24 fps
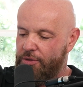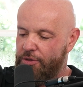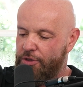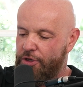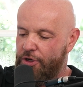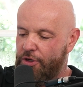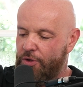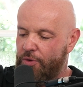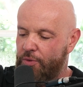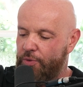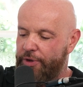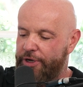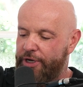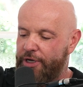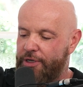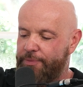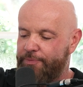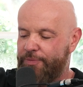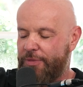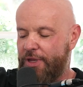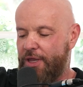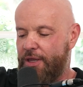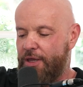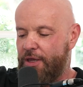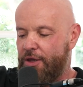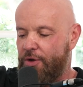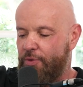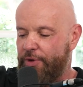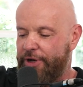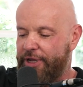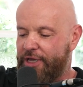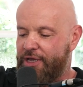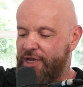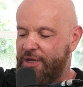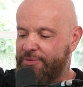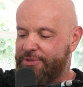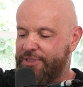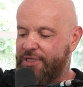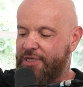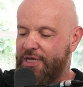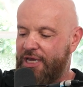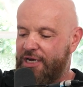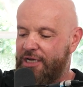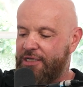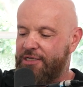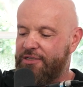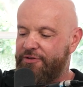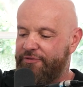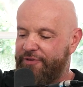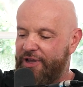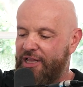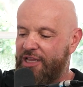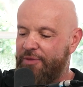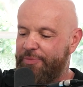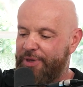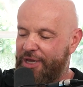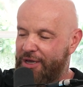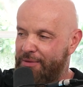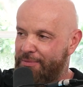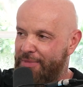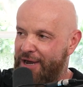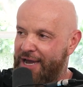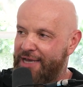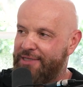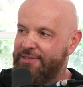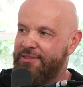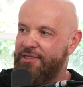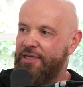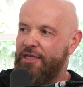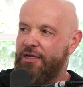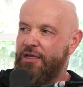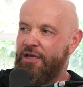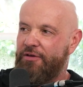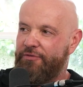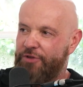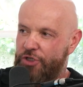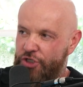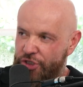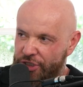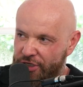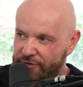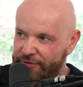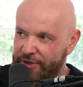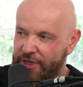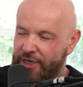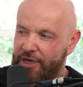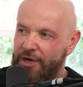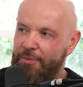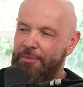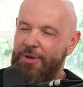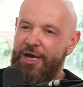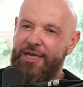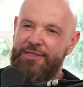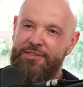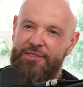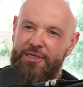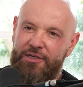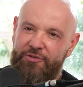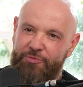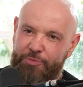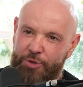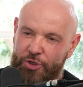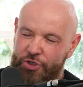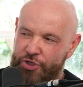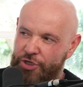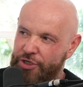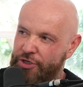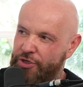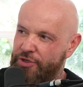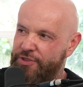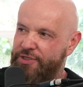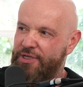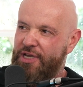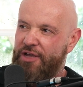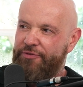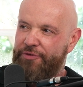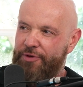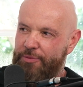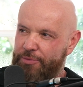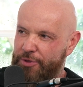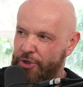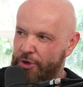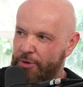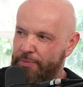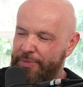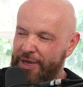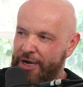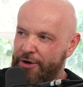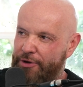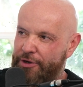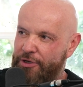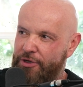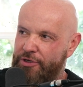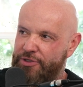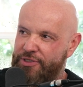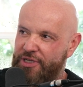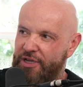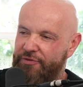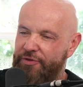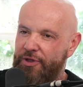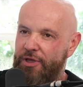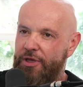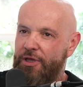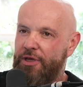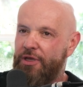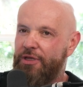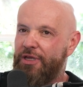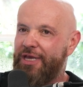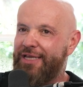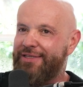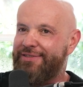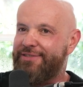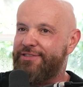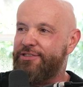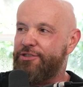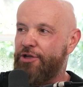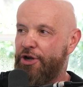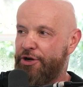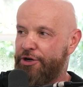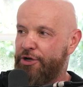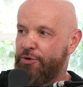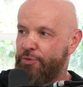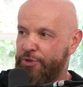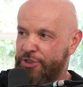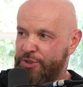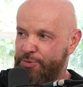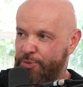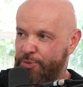when it comes to kind of developing a mindset of achieving and a mindset of pushing yourself and, bettering yourself, it started with